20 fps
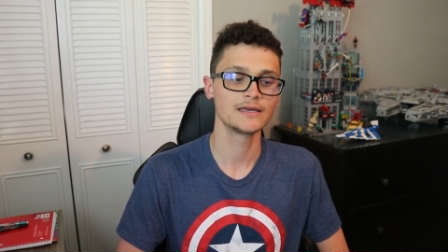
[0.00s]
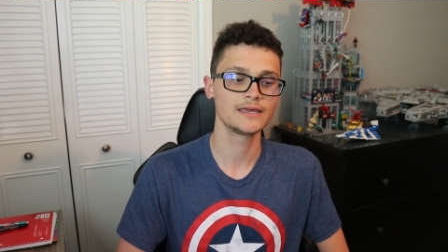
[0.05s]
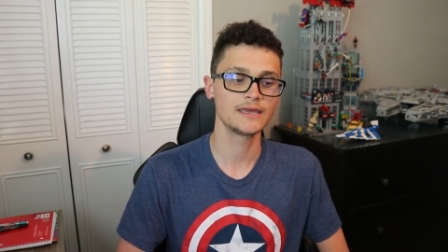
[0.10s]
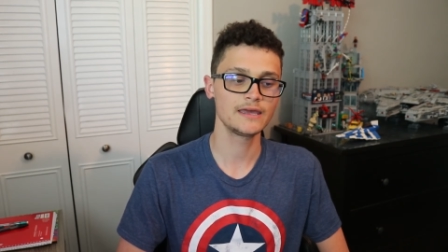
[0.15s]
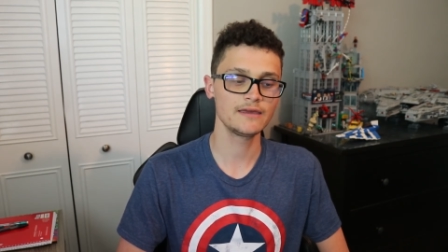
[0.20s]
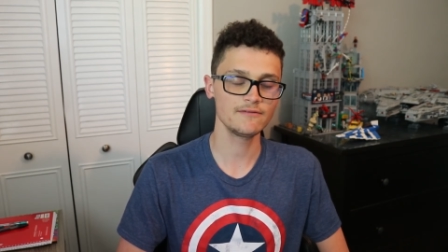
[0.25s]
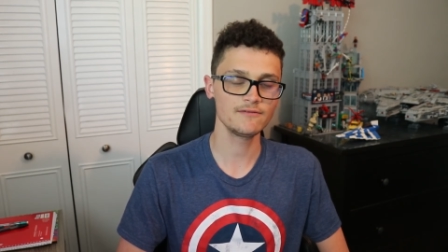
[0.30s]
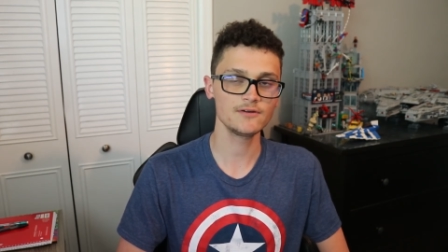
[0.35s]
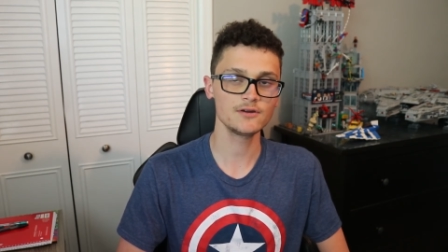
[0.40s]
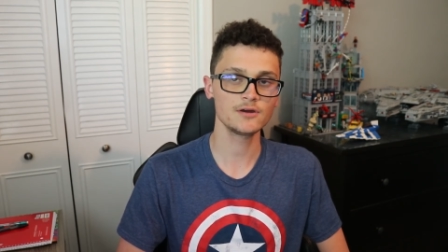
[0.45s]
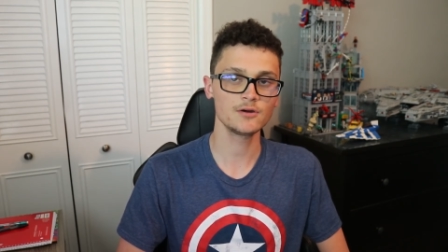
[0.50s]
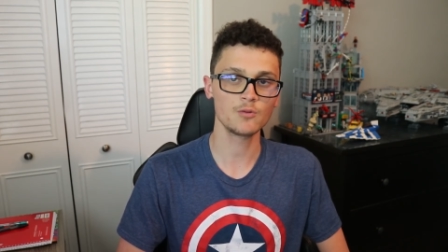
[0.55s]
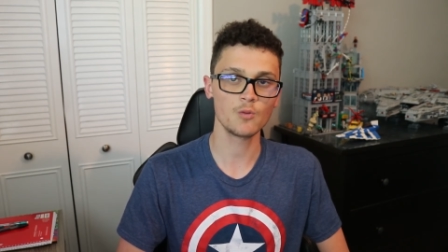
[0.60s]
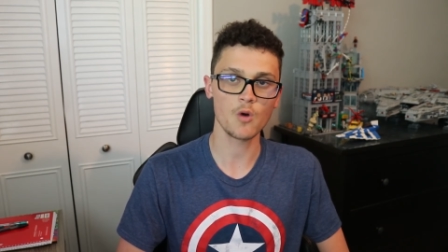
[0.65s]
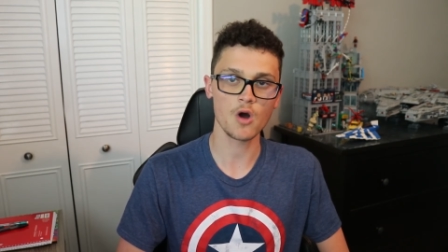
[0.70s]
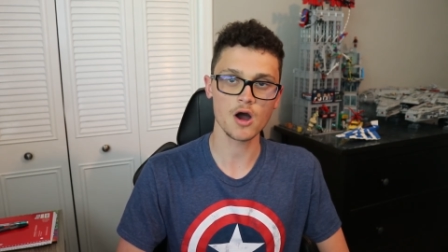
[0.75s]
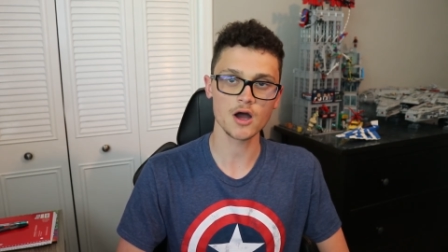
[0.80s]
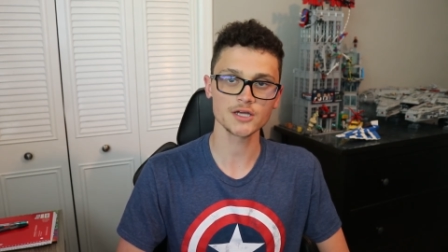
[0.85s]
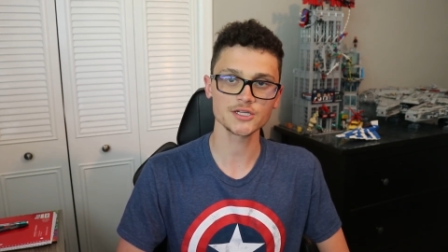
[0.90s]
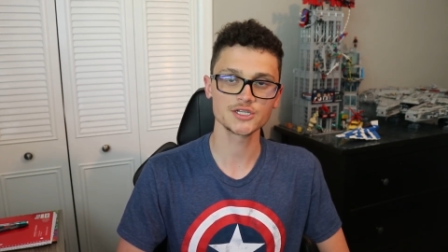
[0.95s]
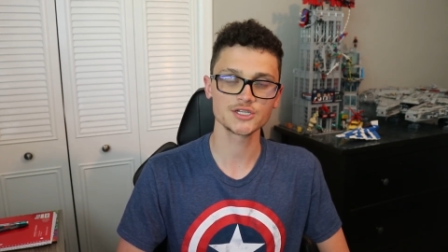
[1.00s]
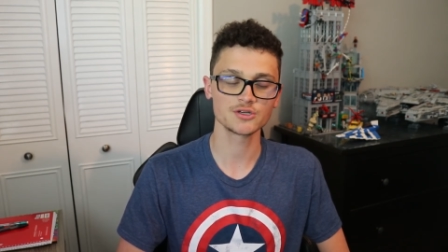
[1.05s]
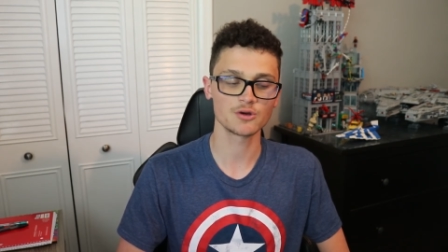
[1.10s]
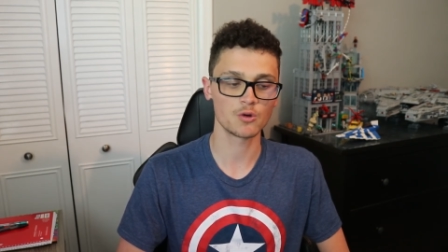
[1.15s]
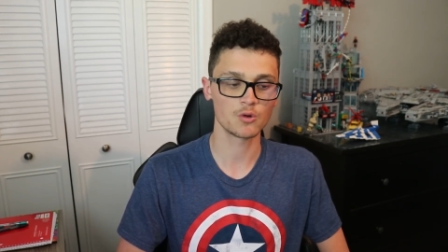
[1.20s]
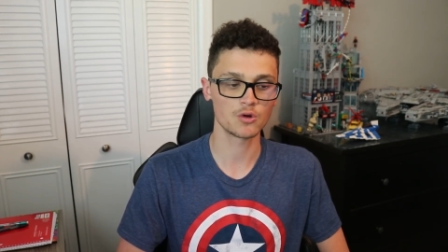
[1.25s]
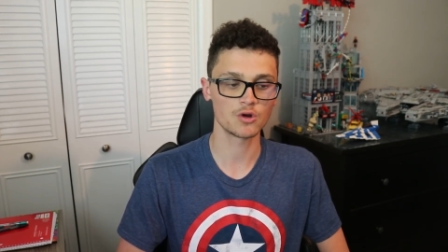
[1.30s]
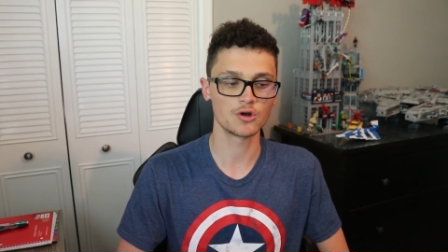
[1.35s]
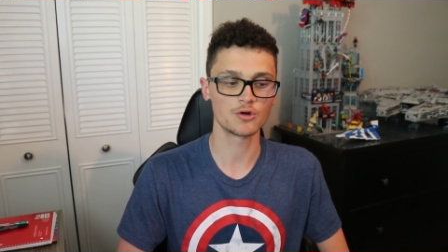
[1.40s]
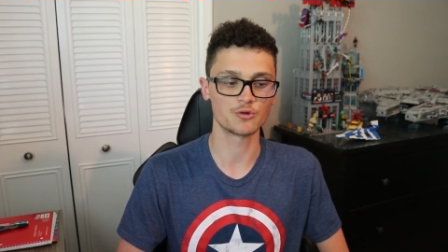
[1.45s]
Give it a watch
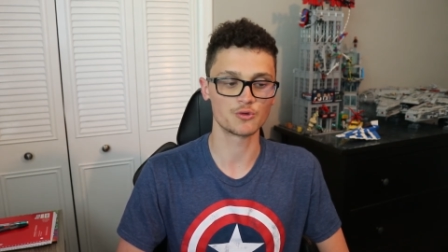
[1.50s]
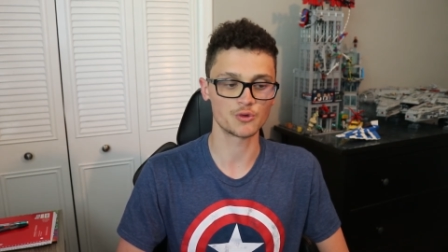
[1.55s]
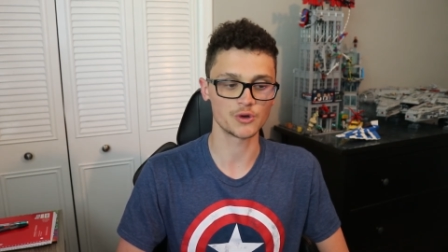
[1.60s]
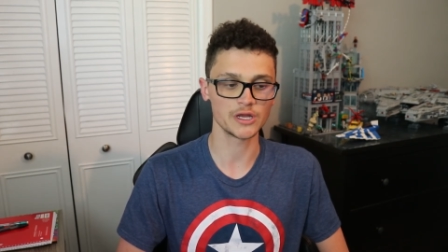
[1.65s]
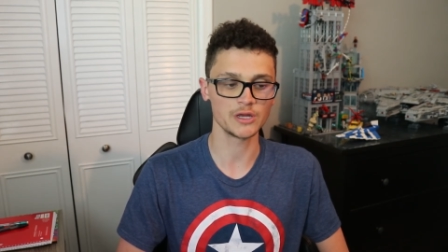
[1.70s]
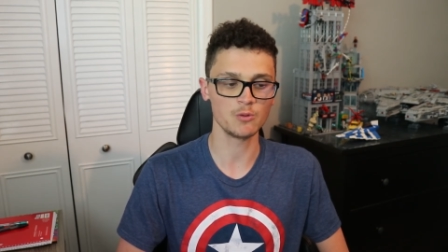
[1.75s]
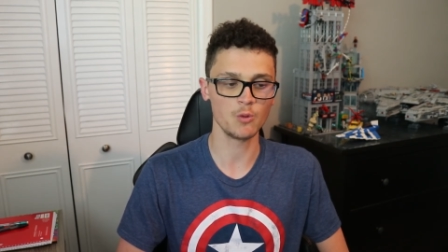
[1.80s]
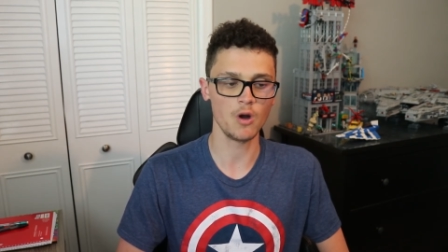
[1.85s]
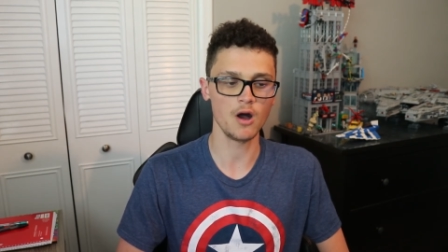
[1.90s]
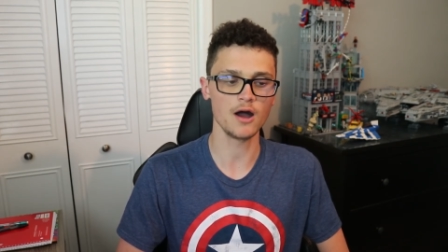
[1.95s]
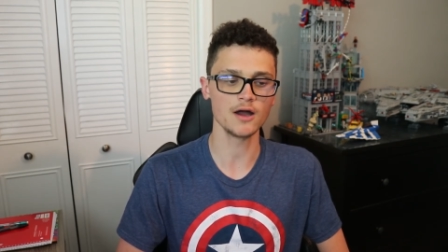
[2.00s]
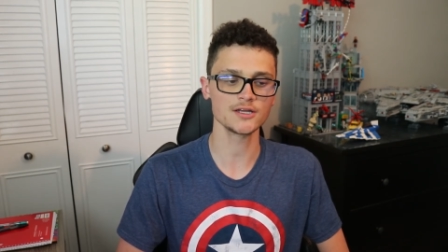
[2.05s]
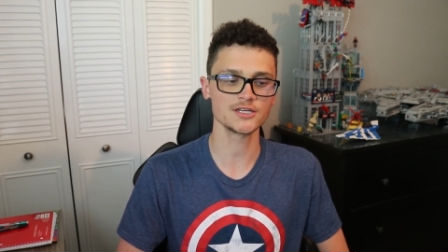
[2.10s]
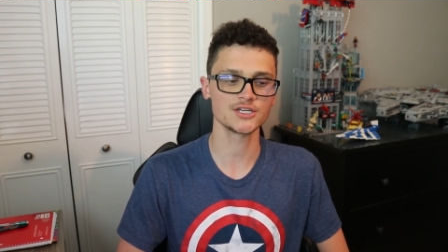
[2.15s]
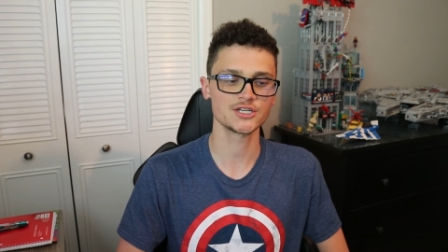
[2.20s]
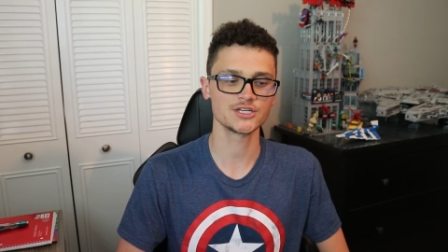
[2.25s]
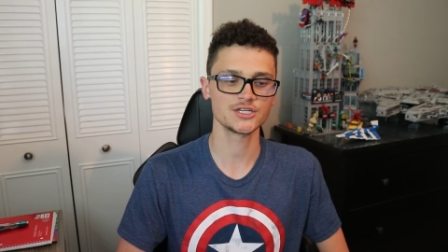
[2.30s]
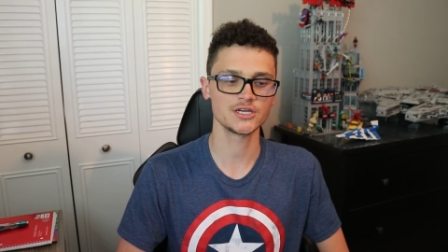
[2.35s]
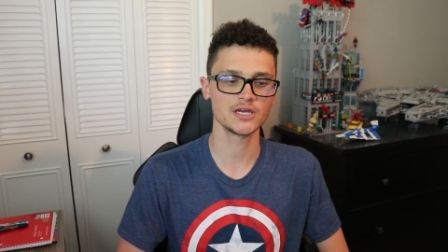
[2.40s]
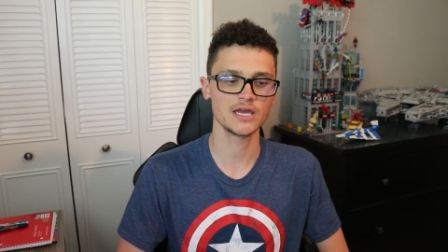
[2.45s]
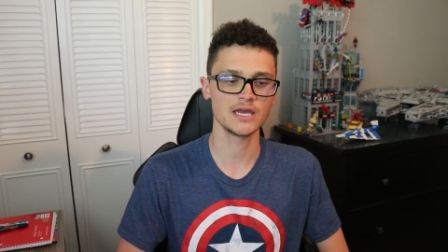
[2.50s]
or a rewatch.